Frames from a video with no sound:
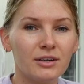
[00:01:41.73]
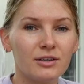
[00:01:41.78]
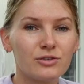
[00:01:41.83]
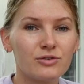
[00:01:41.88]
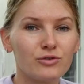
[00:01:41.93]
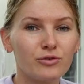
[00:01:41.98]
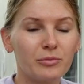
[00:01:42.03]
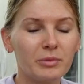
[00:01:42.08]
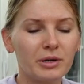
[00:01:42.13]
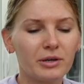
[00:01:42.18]

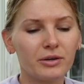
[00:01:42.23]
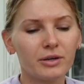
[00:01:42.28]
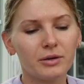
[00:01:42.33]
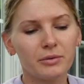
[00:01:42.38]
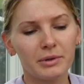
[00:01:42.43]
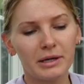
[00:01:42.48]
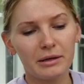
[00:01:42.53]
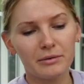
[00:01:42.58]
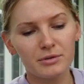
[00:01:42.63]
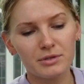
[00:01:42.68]
to America
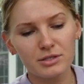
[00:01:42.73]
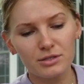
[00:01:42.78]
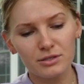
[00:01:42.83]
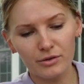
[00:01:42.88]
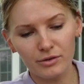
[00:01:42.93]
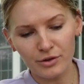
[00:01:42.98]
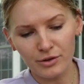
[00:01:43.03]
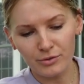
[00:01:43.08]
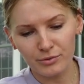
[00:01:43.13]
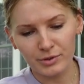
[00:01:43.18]
when I was
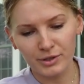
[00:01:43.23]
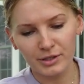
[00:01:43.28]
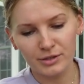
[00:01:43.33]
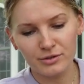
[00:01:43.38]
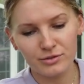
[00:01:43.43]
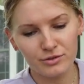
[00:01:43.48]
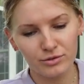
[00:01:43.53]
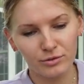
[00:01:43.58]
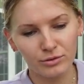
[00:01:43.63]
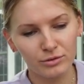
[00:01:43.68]
3
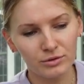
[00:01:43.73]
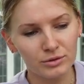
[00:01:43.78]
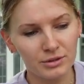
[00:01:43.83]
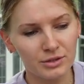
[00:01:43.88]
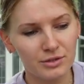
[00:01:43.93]
years old,